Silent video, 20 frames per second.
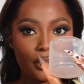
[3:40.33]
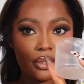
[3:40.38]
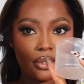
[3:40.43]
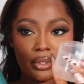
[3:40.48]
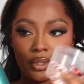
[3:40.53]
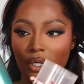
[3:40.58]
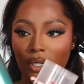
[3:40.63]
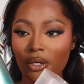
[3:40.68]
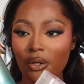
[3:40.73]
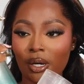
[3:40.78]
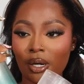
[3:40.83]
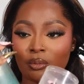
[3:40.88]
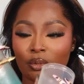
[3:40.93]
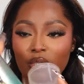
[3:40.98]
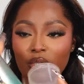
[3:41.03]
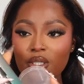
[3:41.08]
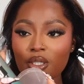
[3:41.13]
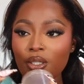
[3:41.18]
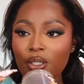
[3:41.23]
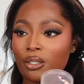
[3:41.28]
So I'm
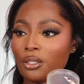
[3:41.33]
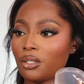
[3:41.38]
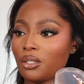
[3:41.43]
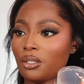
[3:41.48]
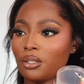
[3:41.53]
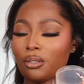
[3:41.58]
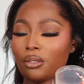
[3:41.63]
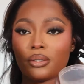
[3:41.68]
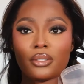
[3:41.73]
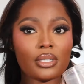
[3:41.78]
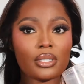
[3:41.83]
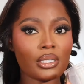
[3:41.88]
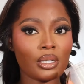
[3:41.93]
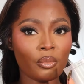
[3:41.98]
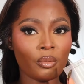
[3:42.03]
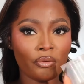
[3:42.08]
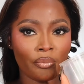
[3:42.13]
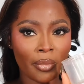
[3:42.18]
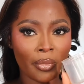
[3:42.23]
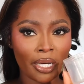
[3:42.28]
just going to use
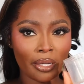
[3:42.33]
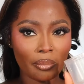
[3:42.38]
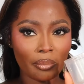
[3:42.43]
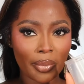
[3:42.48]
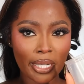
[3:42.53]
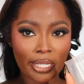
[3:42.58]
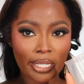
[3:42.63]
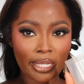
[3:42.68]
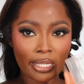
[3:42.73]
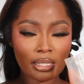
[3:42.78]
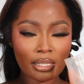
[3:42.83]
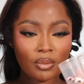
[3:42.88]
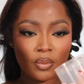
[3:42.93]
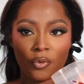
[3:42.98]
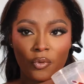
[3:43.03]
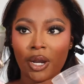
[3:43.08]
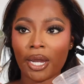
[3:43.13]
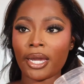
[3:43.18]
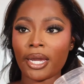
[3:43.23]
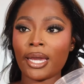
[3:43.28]
some of my bedhead
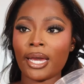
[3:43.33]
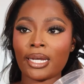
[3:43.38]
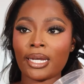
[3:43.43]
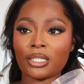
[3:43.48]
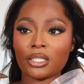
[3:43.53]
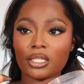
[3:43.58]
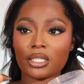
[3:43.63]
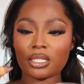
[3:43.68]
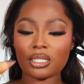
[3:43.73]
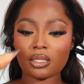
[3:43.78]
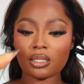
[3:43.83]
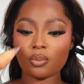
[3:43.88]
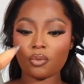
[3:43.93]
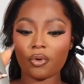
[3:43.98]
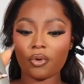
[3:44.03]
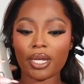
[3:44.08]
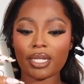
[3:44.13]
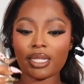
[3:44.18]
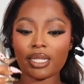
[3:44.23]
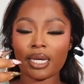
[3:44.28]
spray and just
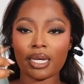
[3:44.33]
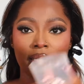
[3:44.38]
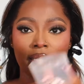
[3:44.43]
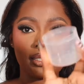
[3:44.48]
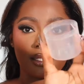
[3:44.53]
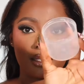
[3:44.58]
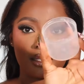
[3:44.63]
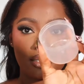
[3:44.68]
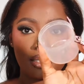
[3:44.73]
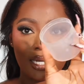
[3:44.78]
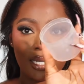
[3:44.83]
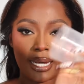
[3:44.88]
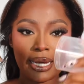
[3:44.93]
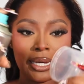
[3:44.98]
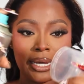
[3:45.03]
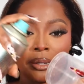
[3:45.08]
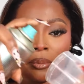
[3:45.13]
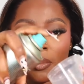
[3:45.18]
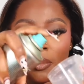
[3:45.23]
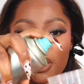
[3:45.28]
spray that into the
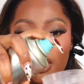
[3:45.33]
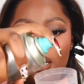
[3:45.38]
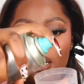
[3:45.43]
cap.